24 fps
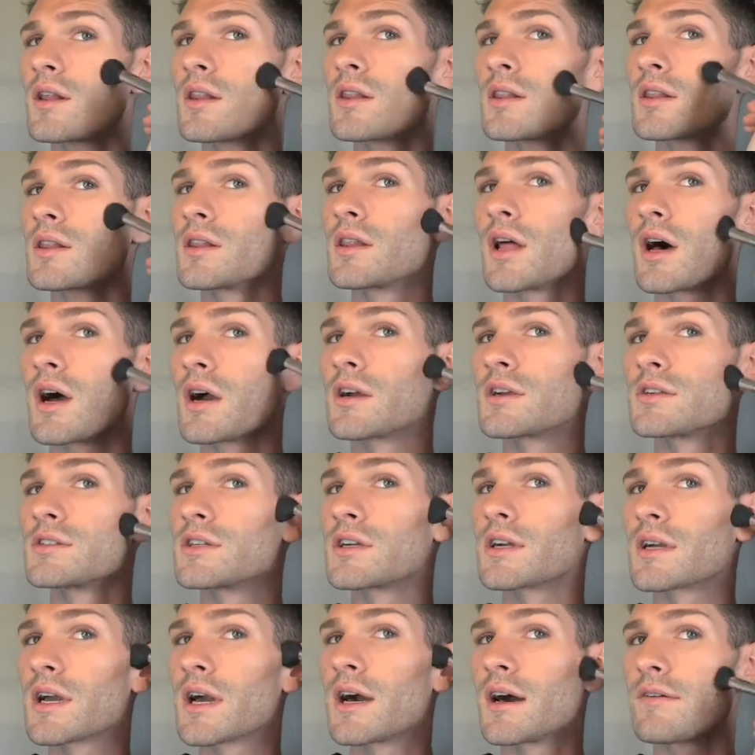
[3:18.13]

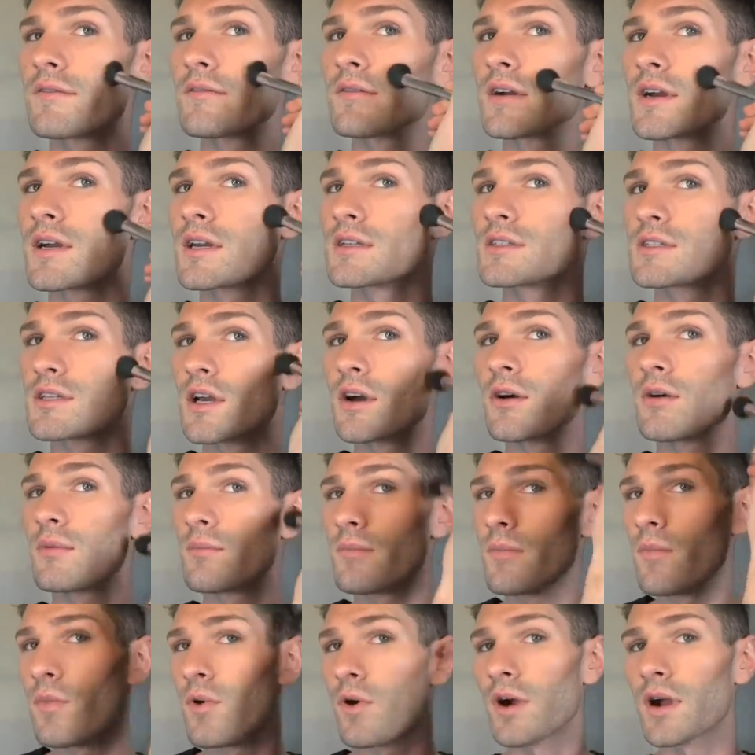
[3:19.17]
larger coverage and go
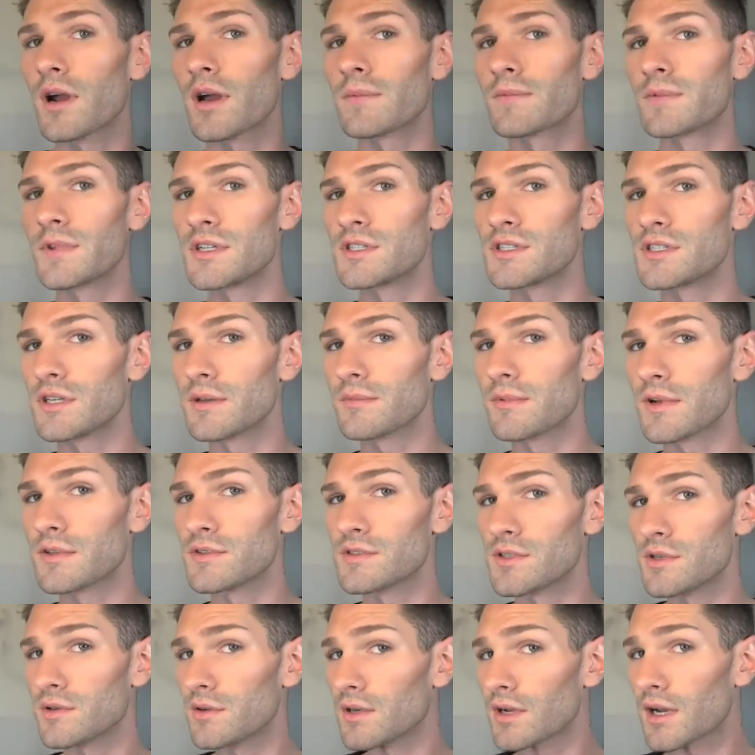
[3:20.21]
more up the cheekbone.
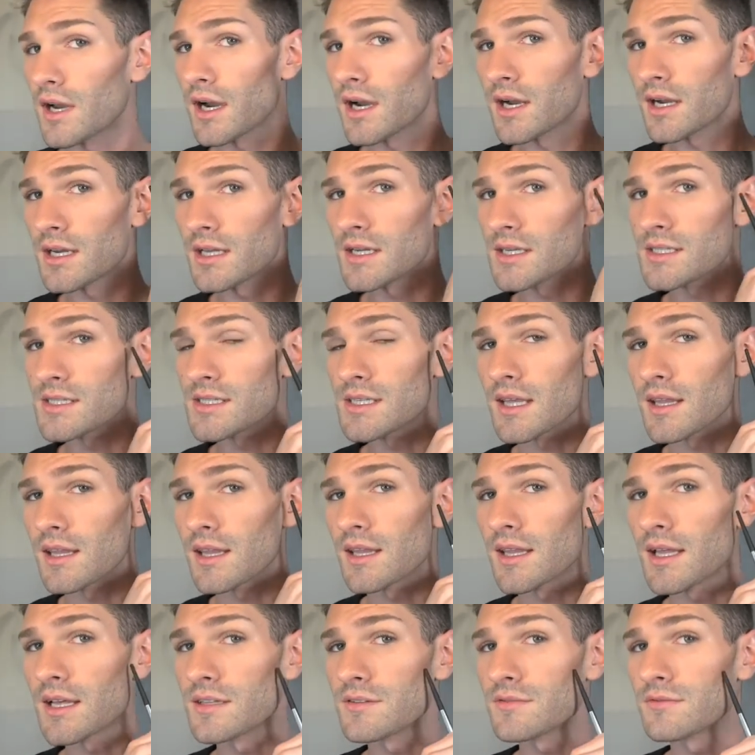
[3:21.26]
So you can already see
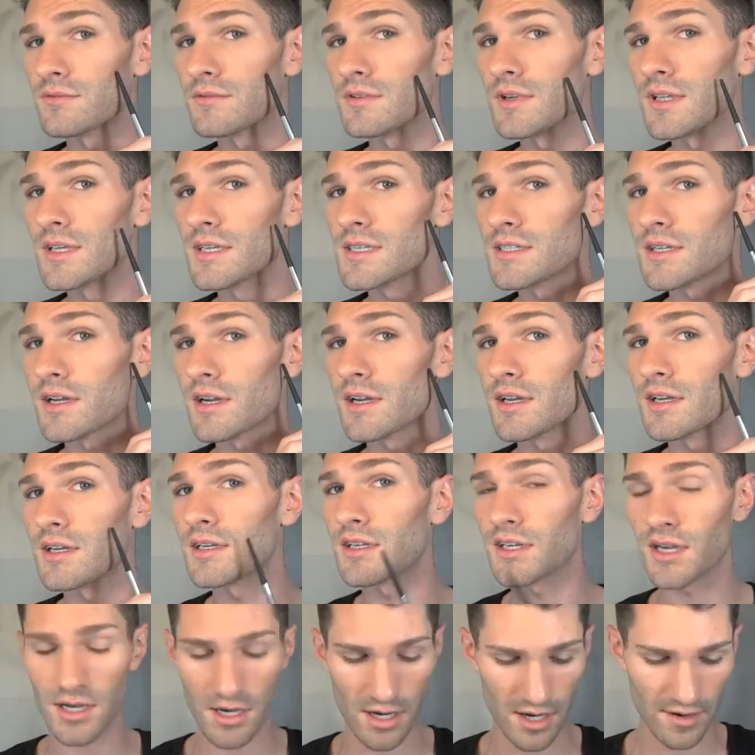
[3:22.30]
that that's really starting
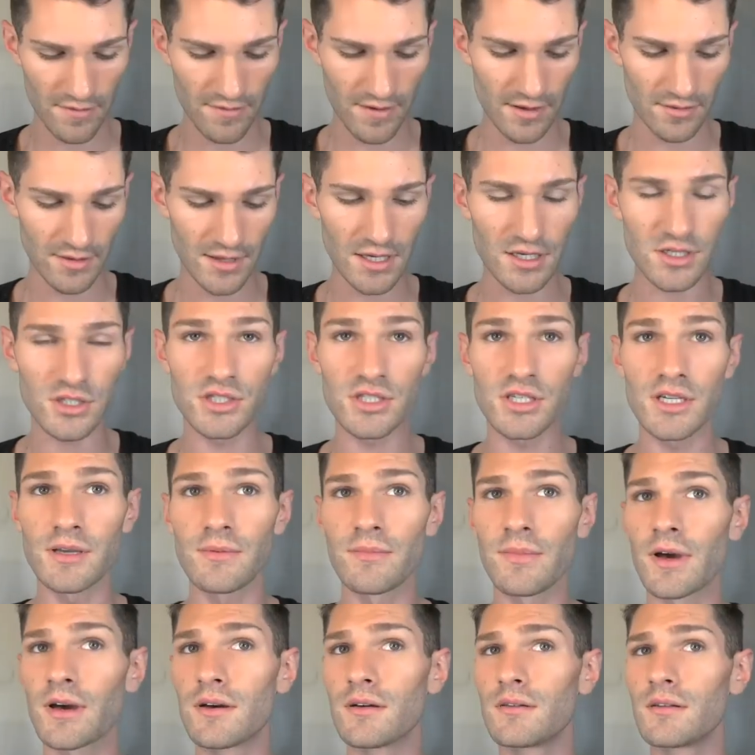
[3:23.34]
to carve out that
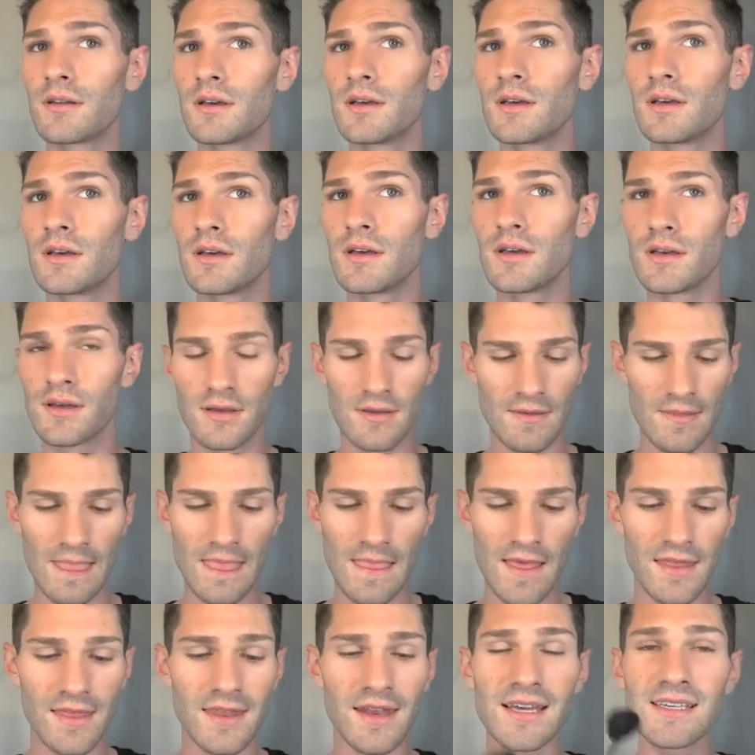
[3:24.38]
cheekbone.
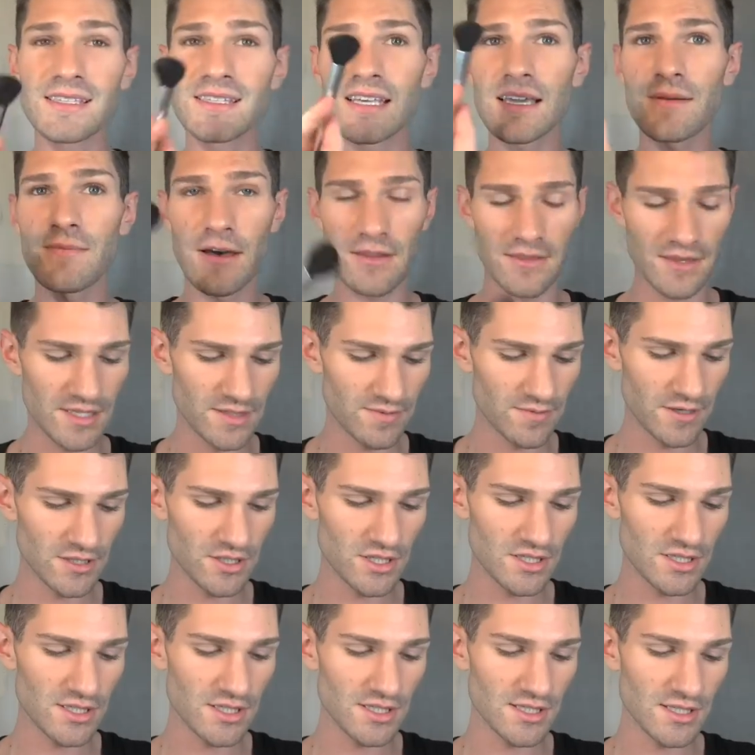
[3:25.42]
And the nice thing about these
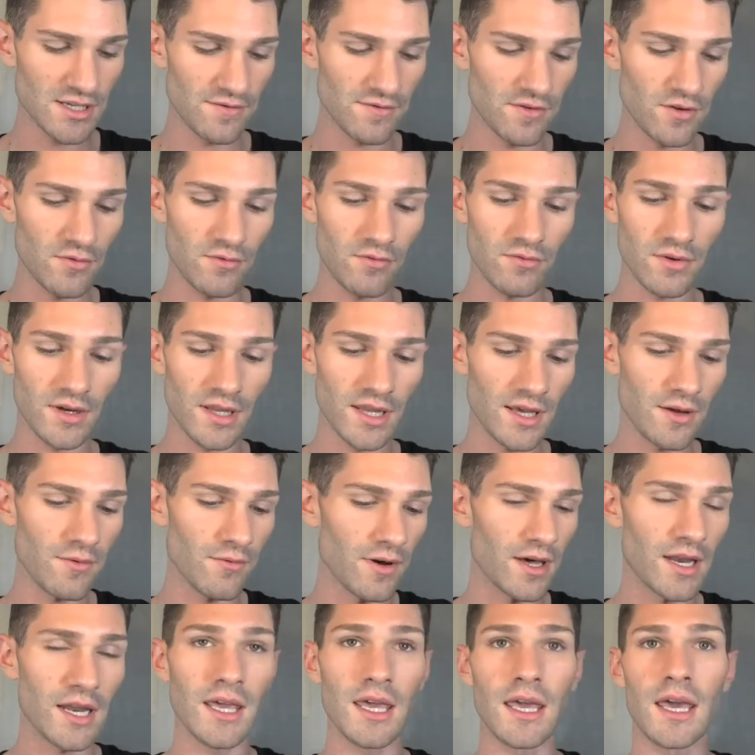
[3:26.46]
brushes is if you really
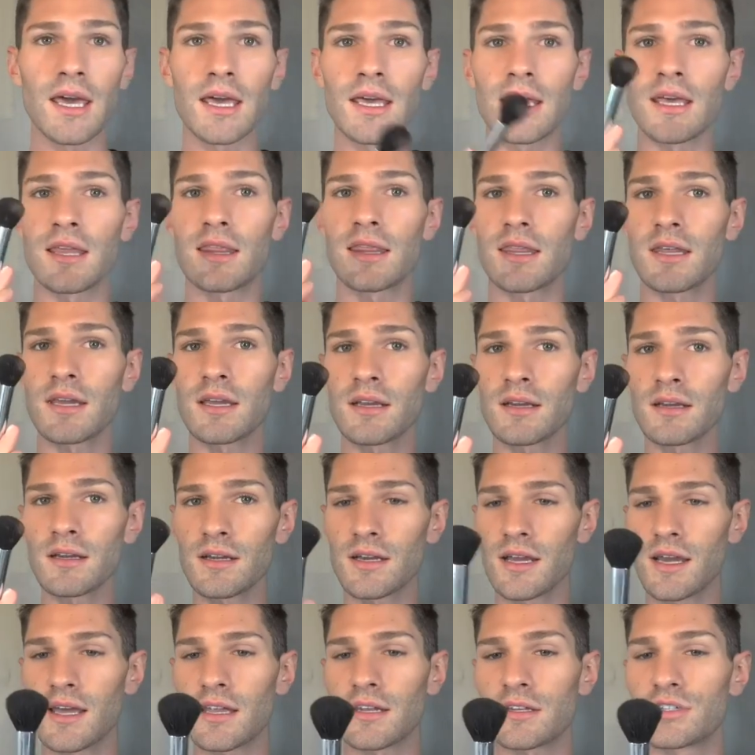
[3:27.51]
want to get in there
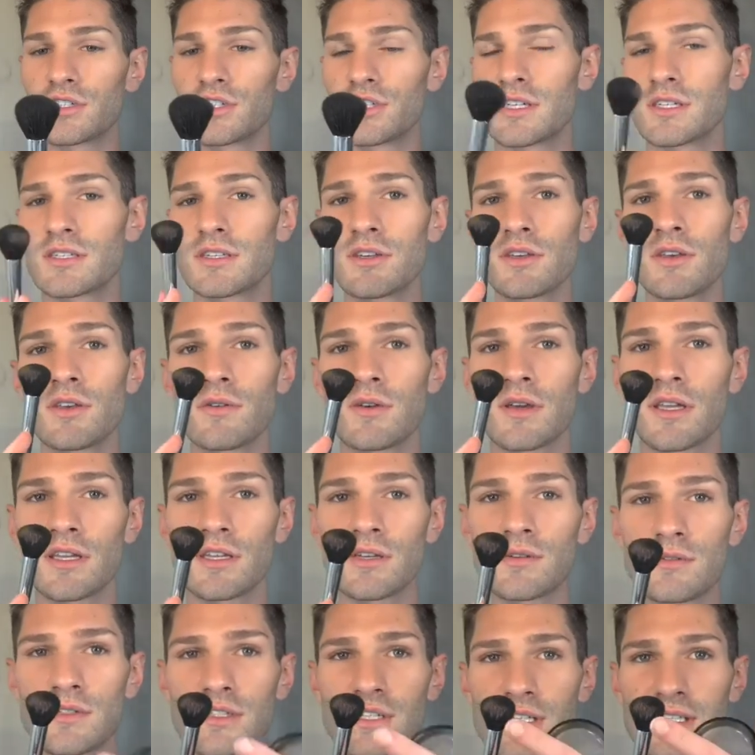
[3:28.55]
and chisel, you can
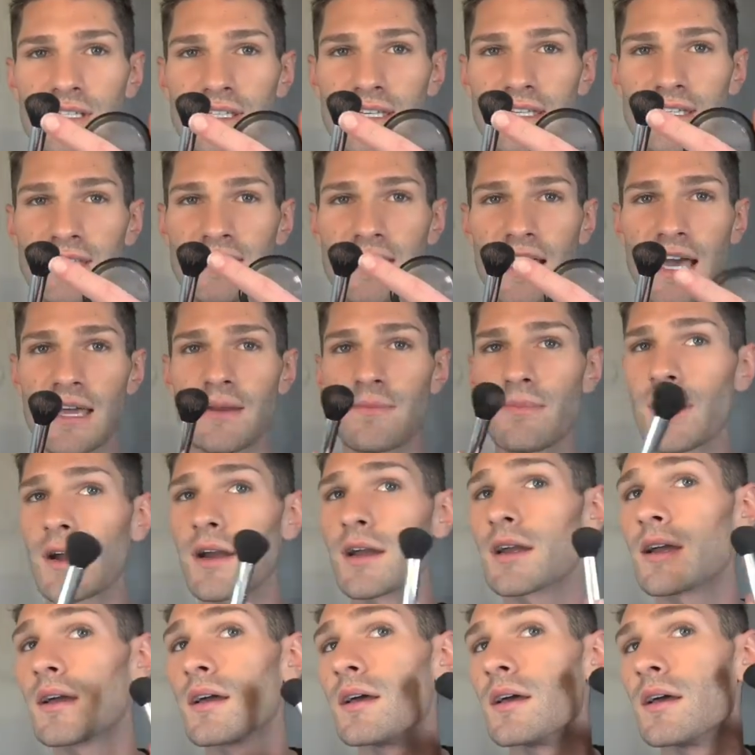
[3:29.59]
use just the side
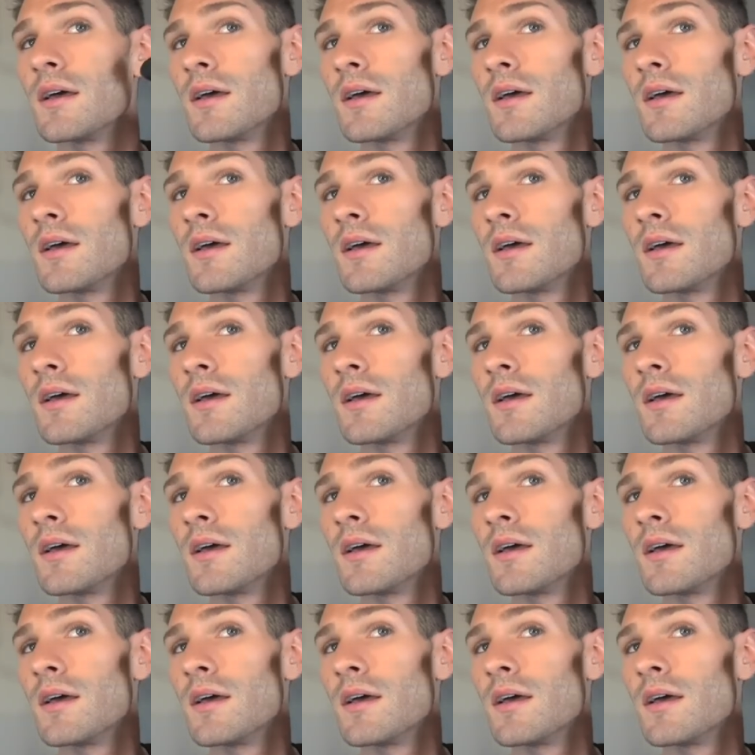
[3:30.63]
part